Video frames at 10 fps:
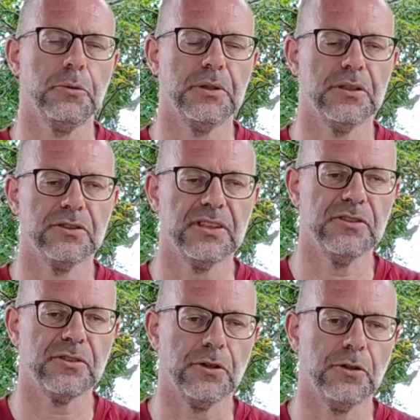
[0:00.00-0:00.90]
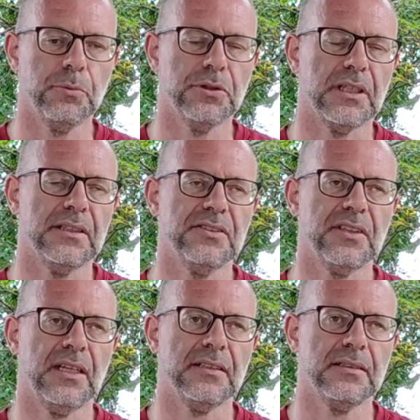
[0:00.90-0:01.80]
because his argument is
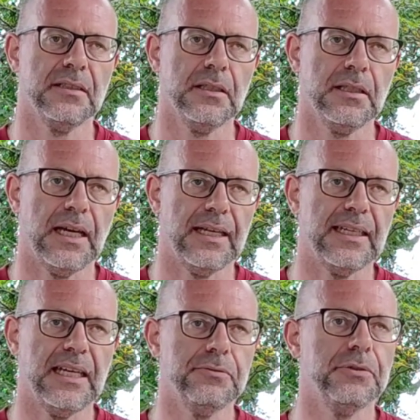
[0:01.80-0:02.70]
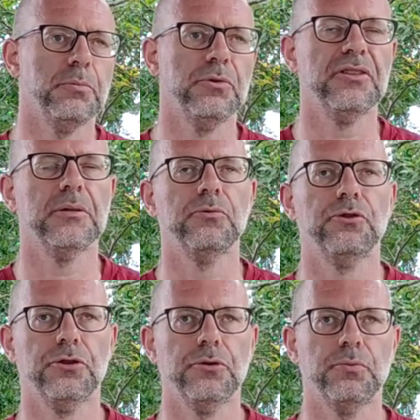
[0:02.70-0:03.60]
that every Muslim
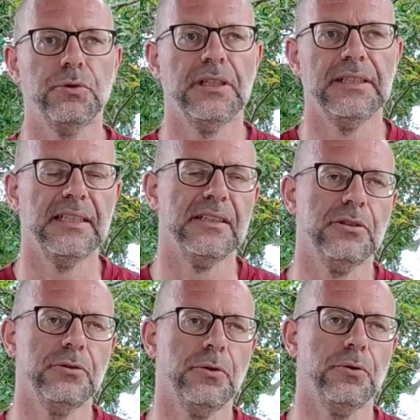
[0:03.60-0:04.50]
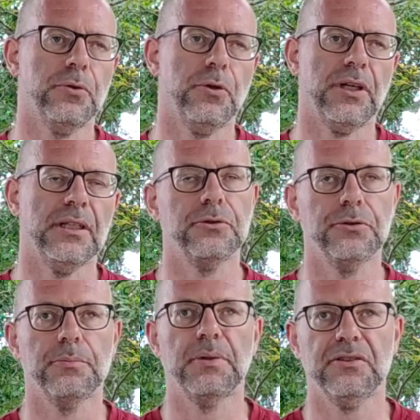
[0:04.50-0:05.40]
should really get to know the Quran to
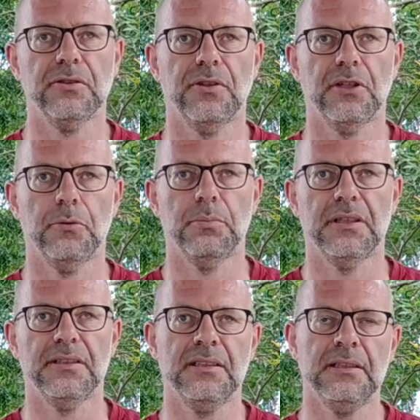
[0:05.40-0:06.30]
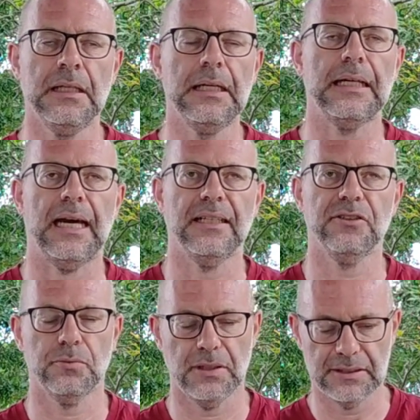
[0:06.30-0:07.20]
the best of their ability, and
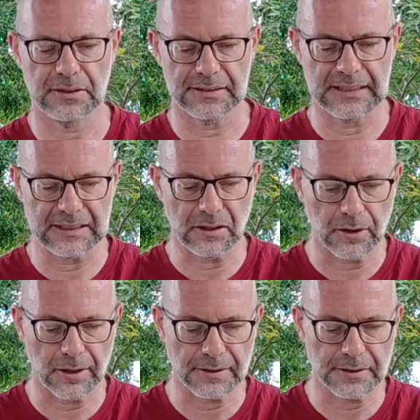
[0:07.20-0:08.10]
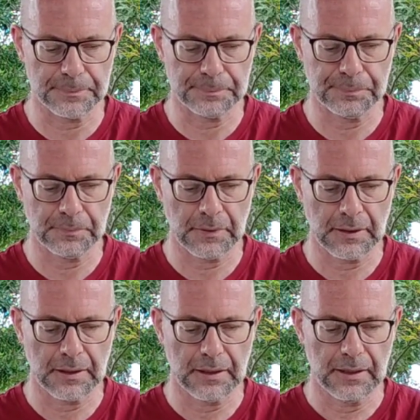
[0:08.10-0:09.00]
it's really not that hard.
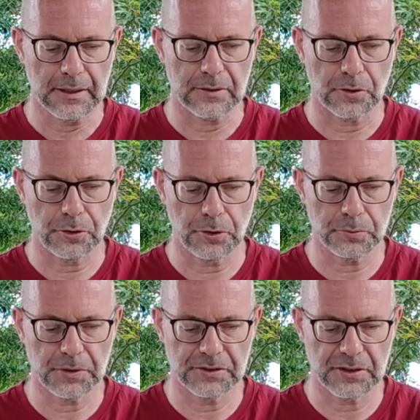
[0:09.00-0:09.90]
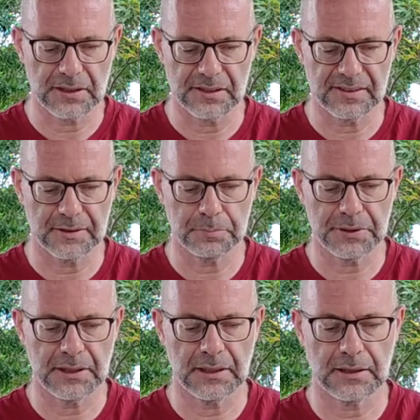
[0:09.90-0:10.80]
The third reason is
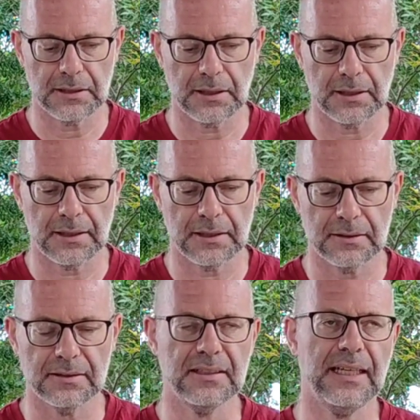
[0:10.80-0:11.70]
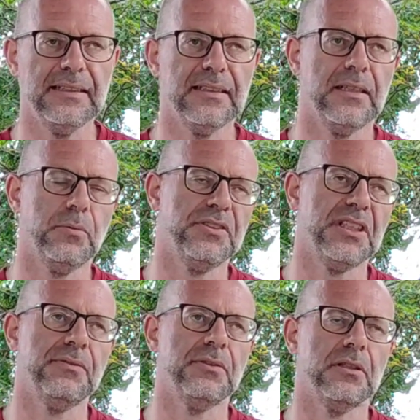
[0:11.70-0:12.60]
simply the data which
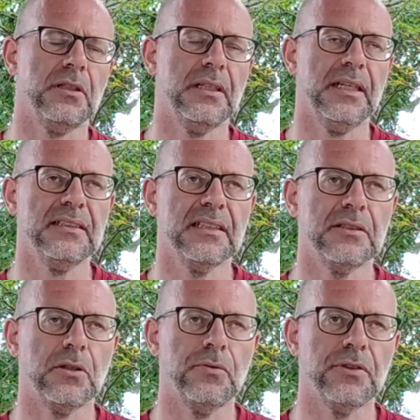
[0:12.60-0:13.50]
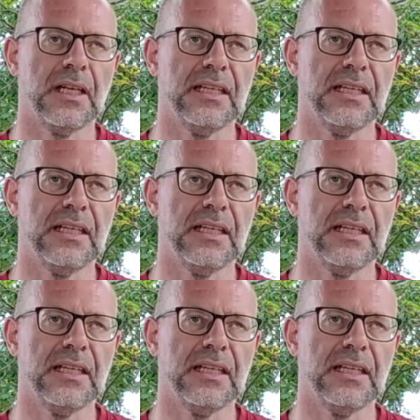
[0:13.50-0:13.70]
I've collected over the